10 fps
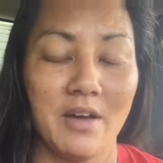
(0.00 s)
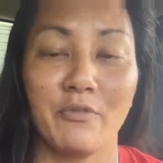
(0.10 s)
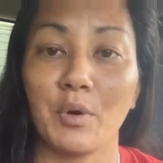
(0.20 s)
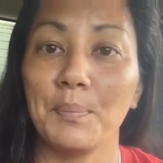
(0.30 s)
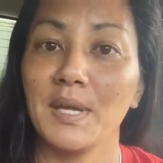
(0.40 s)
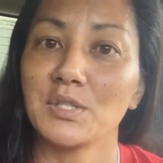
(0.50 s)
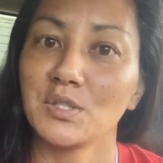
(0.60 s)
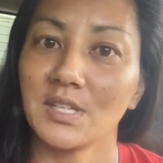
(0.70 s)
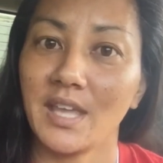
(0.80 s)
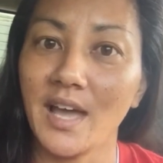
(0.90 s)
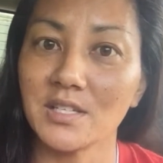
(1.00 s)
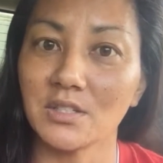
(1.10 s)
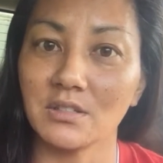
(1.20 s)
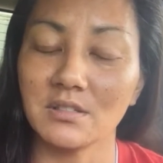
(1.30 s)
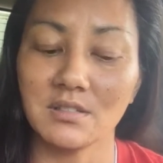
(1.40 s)
for pitchers and
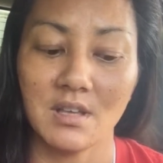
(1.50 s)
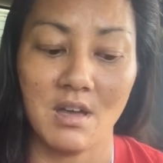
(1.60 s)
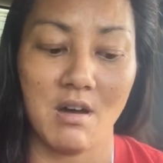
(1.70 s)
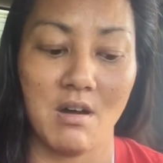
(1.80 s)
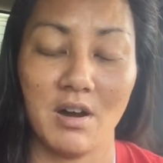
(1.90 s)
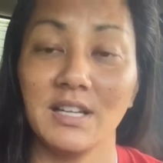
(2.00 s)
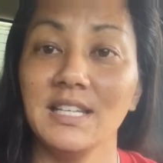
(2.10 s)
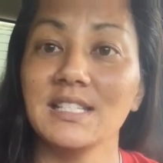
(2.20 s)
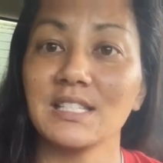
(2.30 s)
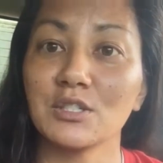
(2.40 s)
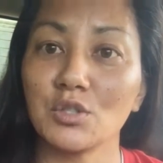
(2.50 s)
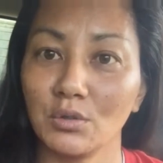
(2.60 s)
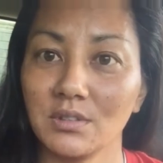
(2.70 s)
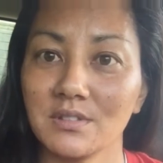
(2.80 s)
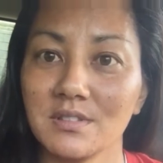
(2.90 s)
catchers our knees and
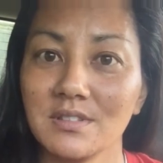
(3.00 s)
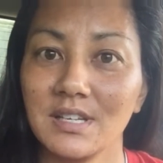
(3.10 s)
shoulders.